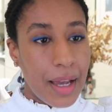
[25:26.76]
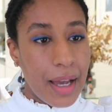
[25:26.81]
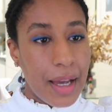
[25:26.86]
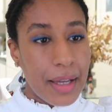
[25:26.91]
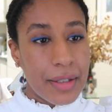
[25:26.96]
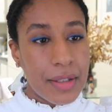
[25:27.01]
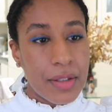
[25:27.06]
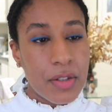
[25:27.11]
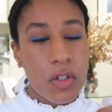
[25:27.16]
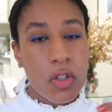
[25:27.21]

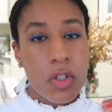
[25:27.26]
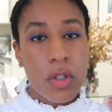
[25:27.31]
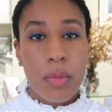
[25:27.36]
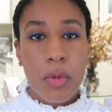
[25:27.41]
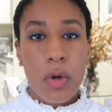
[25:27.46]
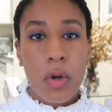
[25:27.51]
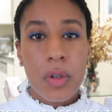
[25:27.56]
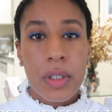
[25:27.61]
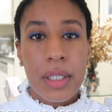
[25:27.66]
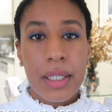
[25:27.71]
and it's
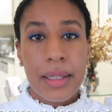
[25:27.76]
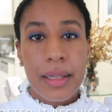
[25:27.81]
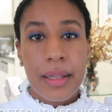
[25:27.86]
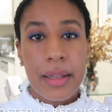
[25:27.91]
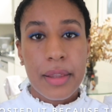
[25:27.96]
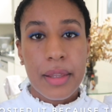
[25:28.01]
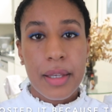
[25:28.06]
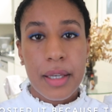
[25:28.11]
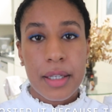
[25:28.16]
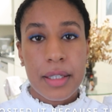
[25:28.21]
small
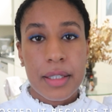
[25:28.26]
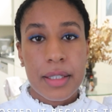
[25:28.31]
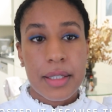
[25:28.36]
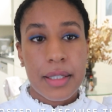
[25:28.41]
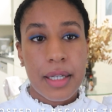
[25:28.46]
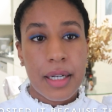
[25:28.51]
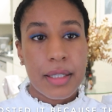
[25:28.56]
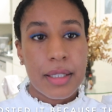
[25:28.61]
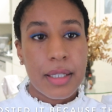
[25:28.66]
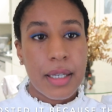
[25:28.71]
little things
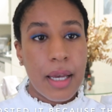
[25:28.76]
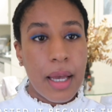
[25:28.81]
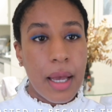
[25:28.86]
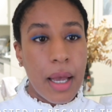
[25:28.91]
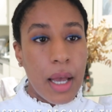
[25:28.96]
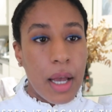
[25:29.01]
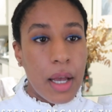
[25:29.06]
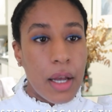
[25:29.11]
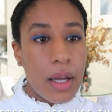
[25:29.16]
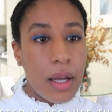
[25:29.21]
that
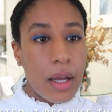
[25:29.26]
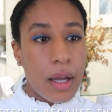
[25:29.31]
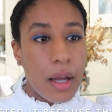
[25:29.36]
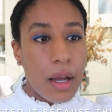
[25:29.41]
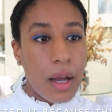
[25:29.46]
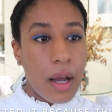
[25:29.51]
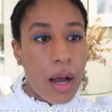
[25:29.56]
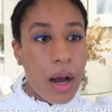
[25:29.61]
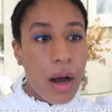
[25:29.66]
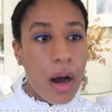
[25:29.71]

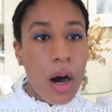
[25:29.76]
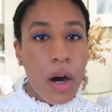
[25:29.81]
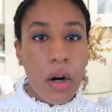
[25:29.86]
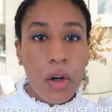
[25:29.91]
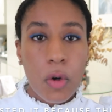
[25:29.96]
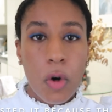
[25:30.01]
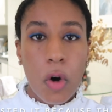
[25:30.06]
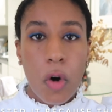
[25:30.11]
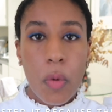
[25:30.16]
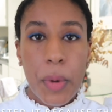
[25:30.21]

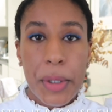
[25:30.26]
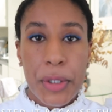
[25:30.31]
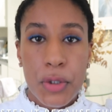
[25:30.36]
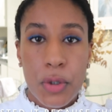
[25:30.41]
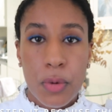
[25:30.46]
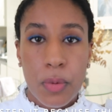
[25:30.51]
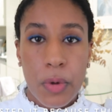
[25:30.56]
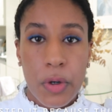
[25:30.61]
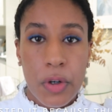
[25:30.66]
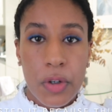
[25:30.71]
are going
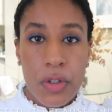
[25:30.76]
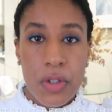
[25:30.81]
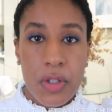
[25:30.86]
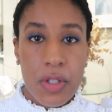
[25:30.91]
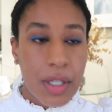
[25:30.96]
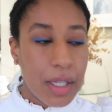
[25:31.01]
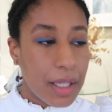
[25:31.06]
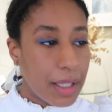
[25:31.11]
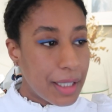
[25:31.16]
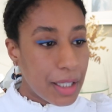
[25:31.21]

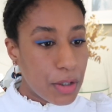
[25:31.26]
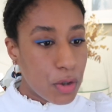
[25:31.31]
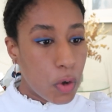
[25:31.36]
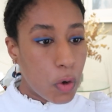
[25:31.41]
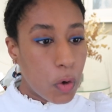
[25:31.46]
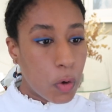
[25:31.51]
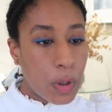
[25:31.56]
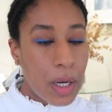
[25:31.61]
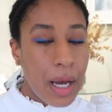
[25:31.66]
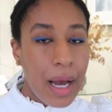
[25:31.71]
towards that
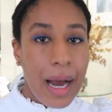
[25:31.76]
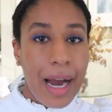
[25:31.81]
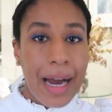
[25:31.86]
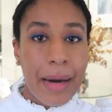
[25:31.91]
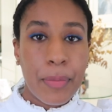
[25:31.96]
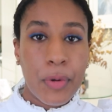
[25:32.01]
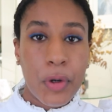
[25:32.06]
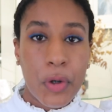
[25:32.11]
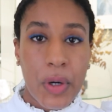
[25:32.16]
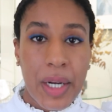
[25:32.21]
whole
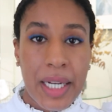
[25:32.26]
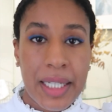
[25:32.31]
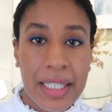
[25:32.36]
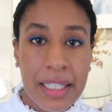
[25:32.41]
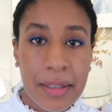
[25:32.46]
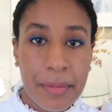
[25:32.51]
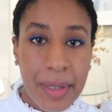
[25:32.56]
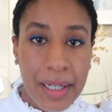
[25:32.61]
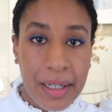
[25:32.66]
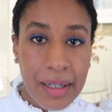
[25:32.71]

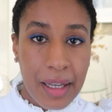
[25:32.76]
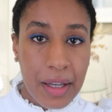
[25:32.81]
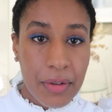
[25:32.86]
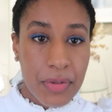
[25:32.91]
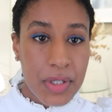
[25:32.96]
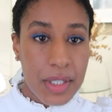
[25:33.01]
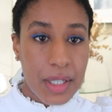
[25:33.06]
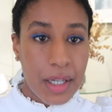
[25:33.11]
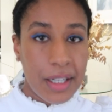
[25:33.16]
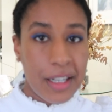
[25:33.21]
upgrading my
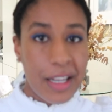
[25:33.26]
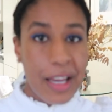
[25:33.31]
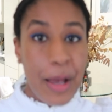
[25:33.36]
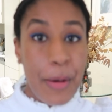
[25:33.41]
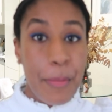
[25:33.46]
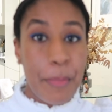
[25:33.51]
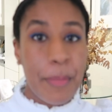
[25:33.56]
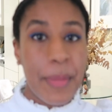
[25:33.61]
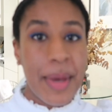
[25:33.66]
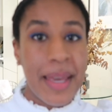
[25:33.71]
lifestyle
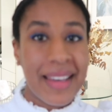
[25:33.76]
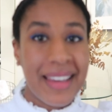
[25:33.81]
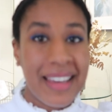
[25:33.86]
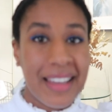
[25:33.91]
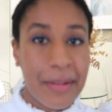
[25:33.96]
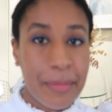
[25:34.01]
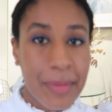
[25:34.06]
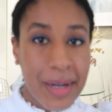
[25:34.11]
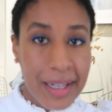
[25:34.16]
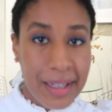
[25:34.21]

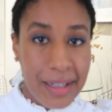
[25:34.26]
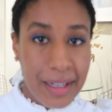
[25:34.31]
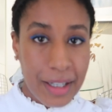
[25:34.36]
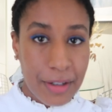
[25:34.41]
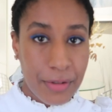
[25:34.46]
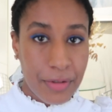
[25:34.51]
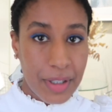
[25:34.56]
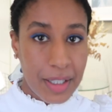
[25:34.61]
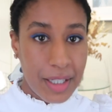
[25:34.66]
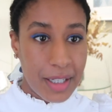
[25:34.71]
making my
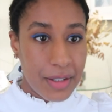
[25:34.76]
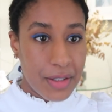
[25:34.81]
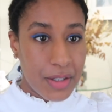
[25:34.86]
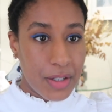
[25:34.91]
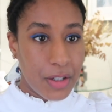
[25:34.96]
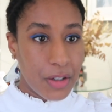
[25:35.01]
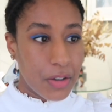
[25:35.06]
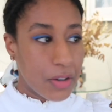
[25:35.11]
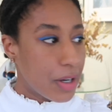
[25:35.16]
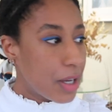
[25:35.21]
life
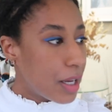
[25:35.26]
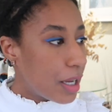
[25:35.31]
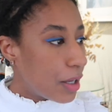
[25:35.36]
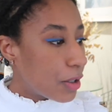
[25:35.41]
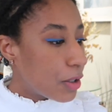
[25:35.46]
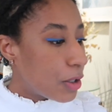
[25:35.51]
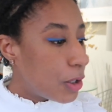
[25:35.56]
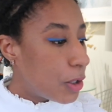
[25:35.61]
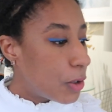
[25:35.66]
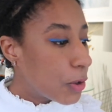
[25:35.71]
easier
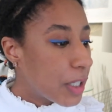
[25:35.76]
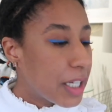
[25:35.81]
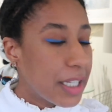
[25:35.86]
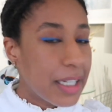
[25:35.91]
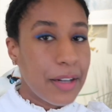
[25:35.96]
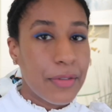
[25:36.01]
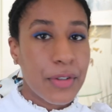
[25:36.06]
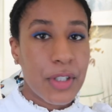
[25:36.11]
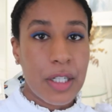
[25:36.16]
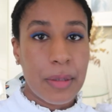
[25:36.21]
looking
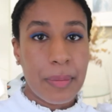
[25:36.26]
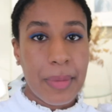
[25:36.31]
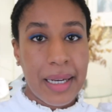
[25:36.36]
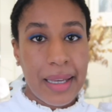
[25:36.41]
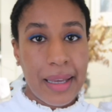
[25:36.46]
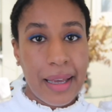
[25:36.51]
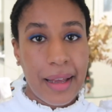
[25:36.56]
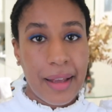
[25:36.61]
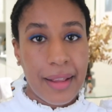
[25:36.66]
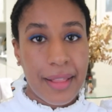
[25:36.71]
after my
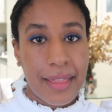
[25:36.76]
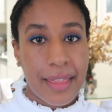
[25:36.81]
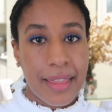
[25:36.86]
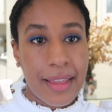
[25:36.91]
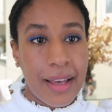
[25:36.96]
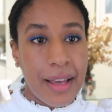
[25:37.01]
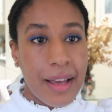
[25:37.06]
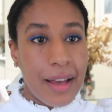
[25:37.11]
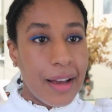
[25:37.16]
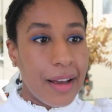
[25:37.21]
health
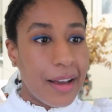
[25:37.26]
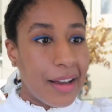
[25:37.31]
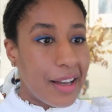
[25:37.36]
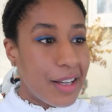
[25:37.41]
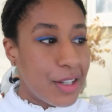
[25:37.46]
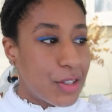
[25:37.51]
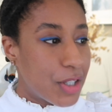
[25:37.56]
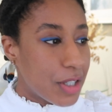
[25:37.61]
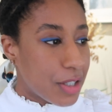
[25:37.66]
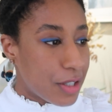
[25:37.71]

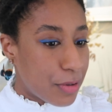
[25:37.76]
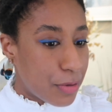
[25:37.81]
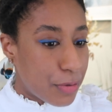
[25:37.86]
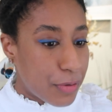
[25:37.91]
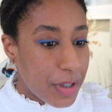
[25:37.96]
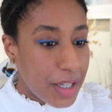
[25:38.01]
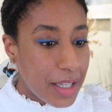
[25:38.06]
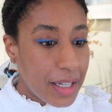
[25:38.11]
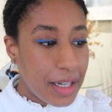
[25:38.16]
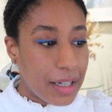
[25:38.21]
uh, just
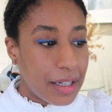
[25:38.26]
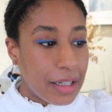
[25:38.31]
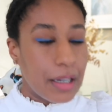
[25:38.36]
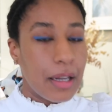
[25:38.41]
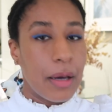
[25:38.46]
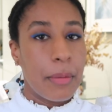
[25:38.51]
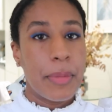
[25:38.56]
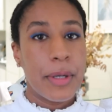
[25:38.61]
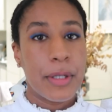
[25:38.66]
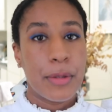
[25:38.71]
feeling
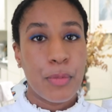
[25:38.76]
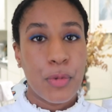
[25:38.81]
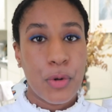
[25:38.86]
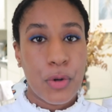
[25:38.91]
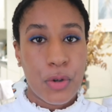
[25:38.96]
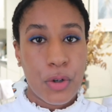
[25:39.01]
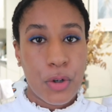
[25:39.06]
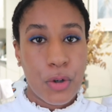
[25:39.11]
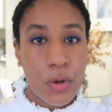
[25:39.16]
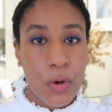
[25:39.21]
a bit
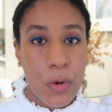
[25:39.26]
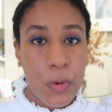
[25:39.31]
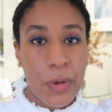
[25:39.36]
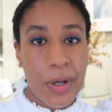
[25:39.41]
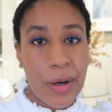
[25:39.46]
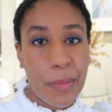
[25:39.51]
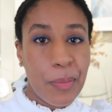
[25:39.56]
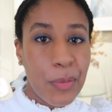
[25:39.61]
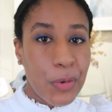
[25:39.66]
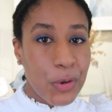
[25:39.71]
more grown
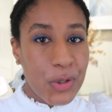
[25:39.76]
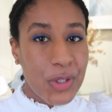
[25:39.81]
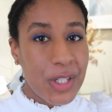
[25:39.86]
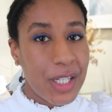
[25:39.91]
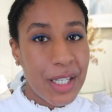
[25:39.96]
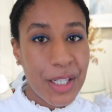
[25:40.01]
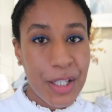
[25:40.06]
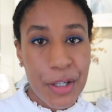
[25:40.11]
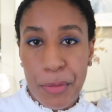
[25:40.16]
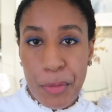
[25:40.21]
up, more
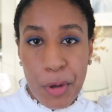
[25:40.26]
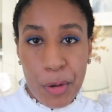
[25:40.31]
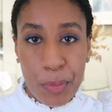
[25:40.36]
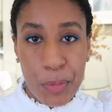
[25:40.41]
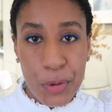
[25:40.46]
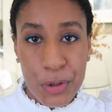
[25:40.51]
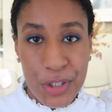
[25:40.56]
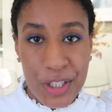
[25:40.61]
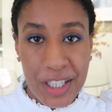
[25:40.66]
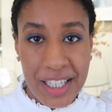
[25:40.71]
senior, more
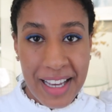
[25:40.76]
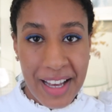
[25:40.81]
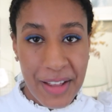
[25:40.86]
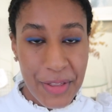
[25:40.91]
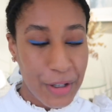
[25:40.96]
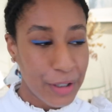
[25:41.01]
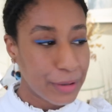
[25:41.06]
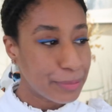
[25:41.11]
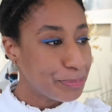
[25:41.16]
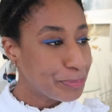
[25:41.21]
put
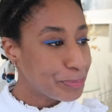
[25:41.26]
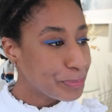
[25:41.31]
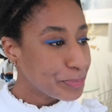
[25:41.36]
together.